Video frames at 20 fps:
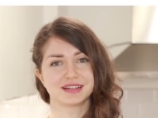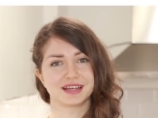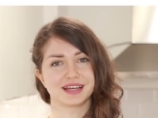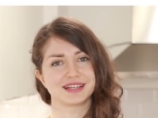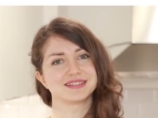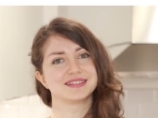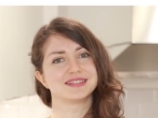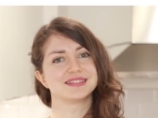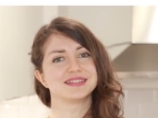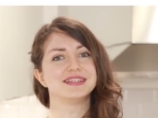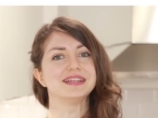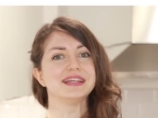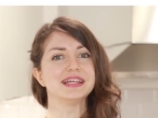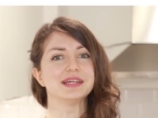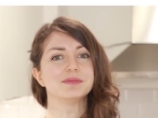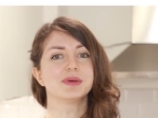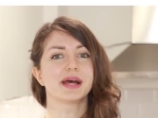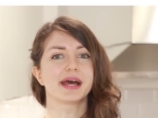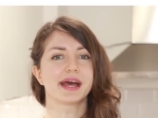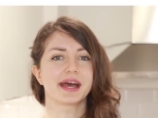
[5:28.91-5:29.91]
as the
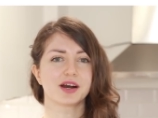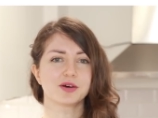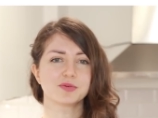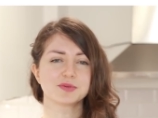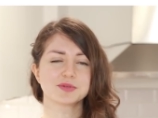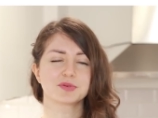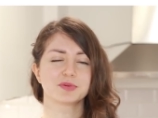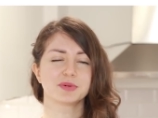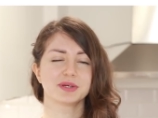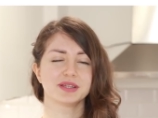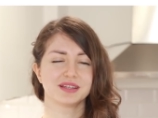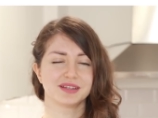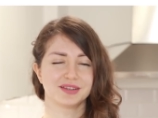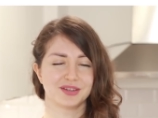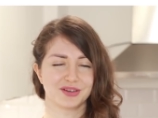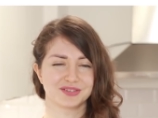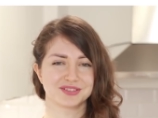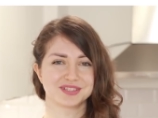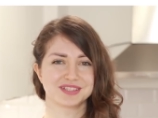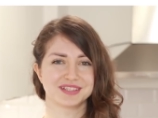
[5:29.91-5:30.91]
steam helps with the
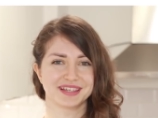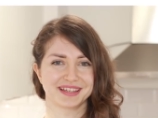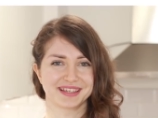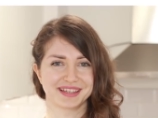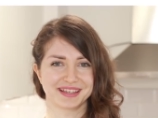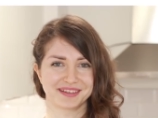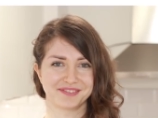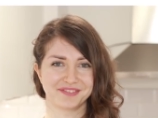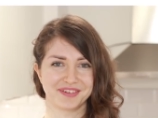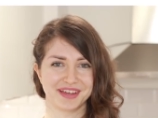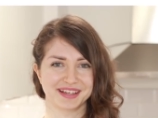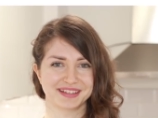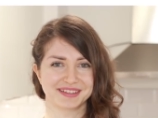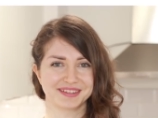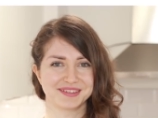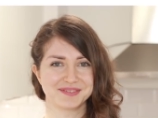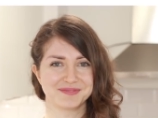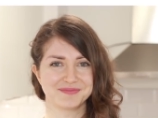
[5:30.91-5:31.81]
non-sticking effect.